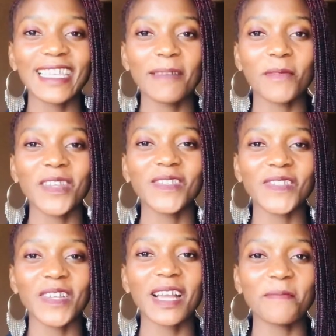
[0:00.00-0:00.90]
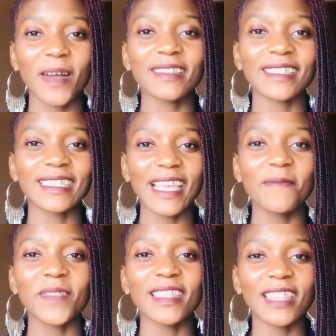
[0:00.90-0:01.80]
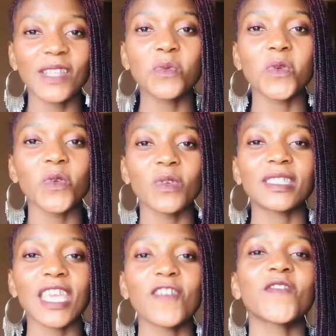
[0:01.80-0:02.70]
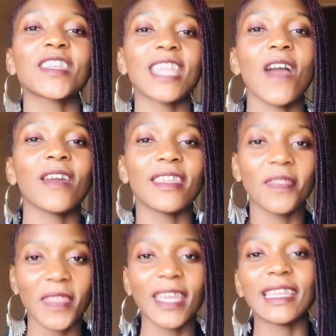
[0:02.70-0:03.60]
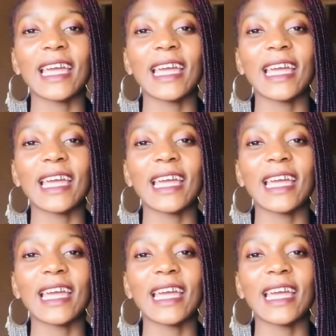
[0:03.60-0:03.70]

I'm going to talk about is something that we use every now and then,